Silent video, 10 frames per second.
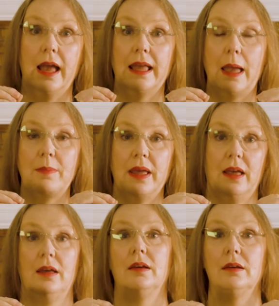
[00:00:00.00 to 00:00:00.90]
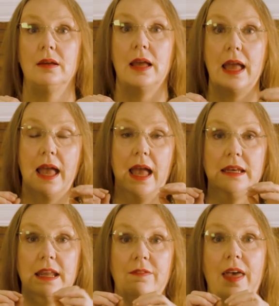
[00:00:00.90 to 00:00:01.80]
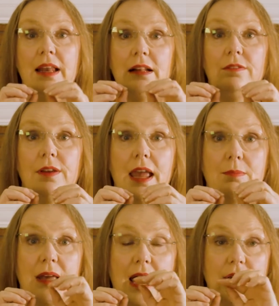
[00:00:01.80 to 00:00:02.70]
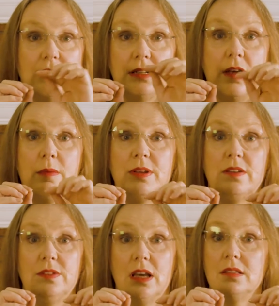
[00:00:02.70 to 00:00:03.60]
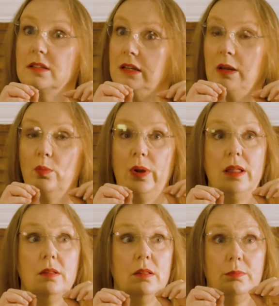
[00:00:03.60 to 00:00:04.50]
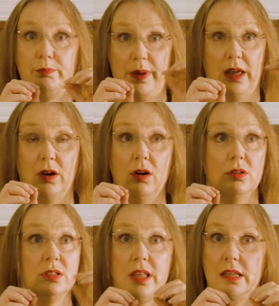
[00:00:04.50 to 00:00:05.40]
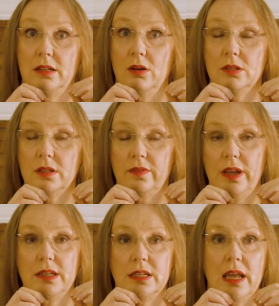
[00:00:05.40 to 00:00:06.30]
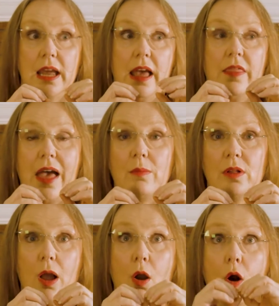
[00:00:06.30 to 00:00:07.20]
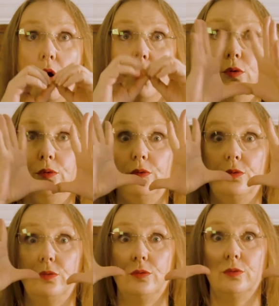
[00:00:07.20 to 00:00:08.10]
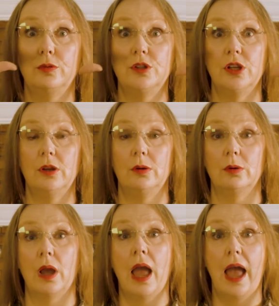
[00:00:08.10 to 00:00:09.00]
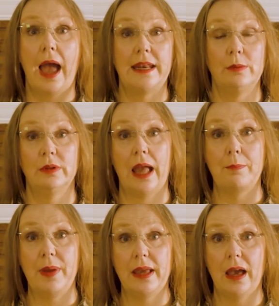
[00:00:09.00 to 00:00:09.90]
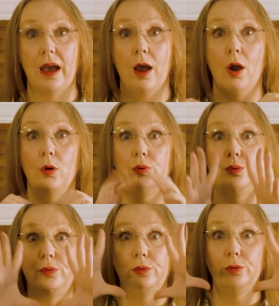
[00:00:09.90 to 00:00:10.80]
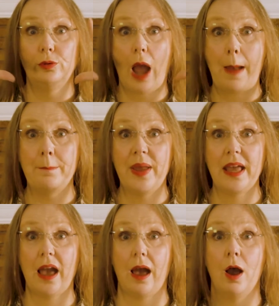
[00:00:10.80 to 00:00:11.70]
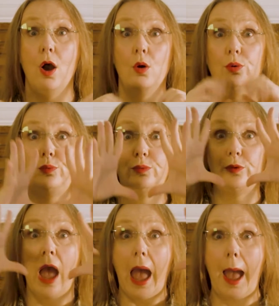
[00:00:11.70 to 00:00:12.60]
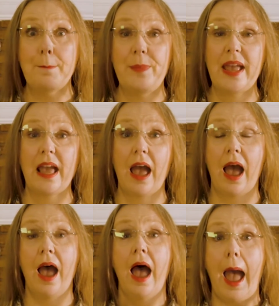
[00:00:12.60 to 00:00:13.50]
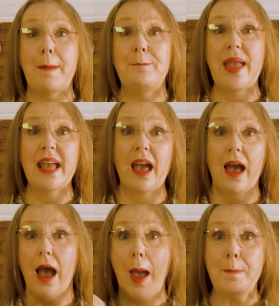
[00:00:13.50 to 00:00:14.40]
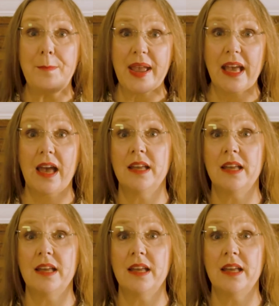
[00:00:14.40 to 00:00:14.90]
and get bigger. And if that little flame catches another bit of dust, and it will, because there's lots of it, that will go too. And it will get bigger and bigger and bigger and bigger and bigger